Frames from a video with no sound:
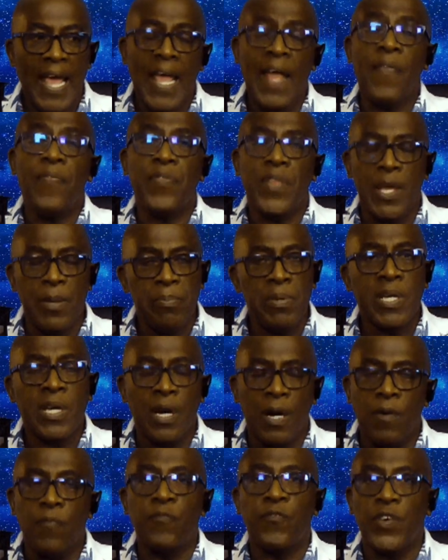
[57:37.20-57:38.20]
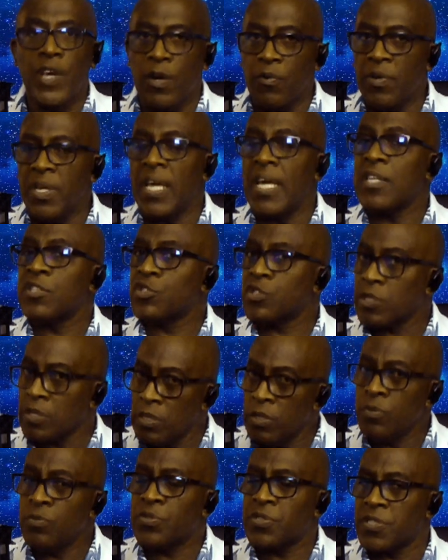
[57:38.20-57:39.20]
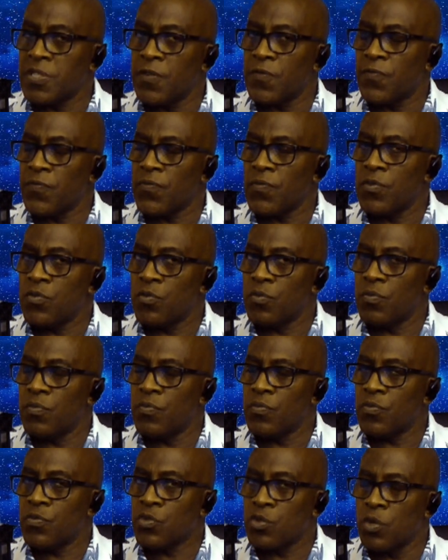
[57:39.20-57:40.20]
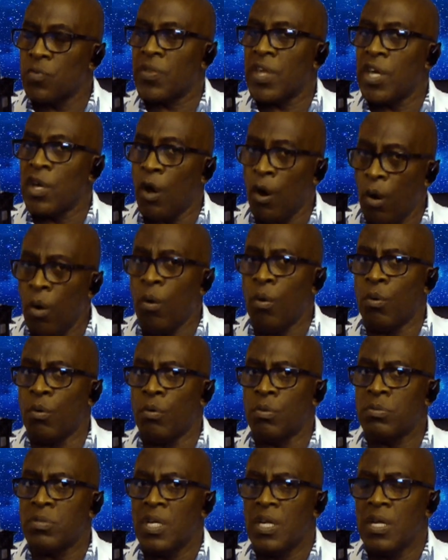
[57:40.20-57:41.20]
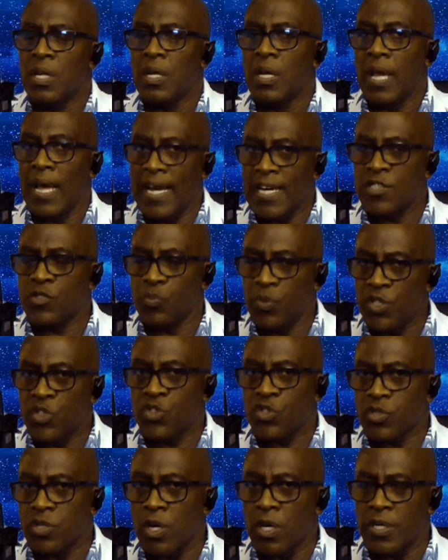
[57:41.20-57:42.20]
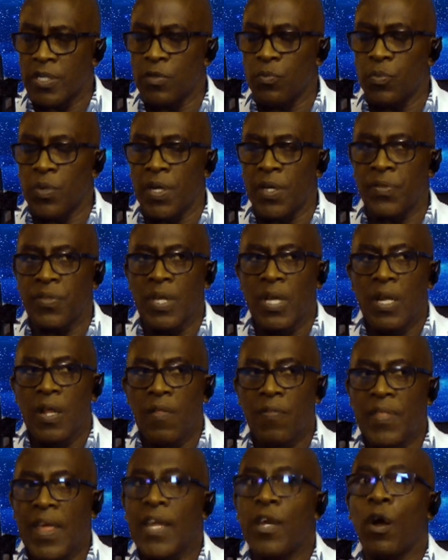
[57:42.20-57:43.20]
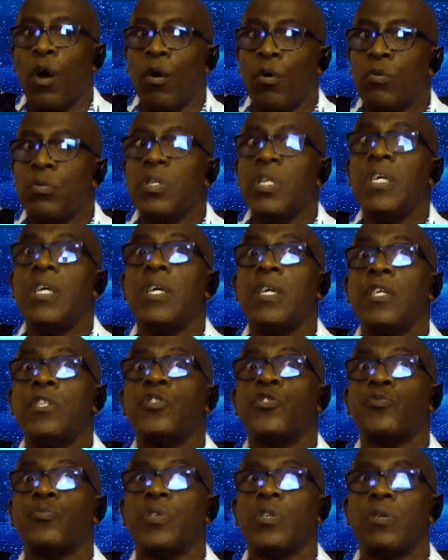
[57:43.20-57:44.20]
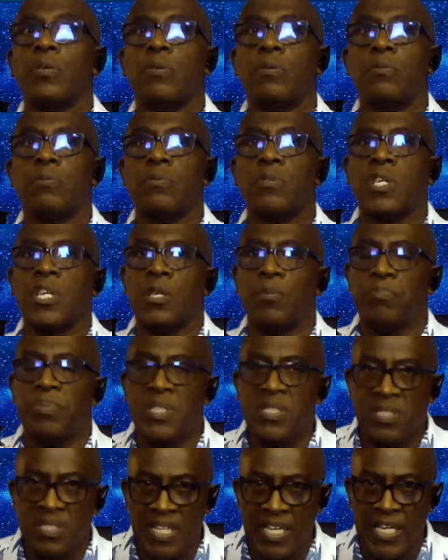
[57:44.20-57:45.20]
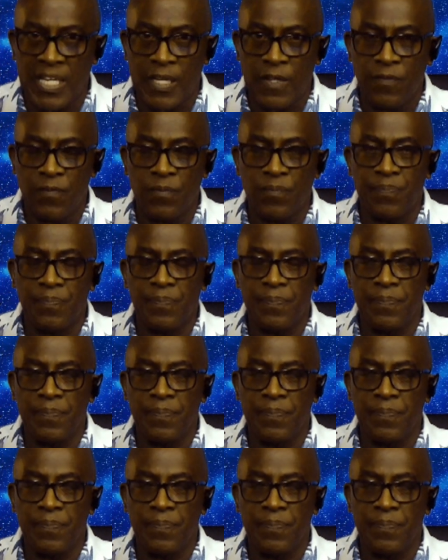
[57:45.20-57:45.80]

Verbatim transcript: and they become very exclusive. So they hold, as we started with, that only Israel can be saved.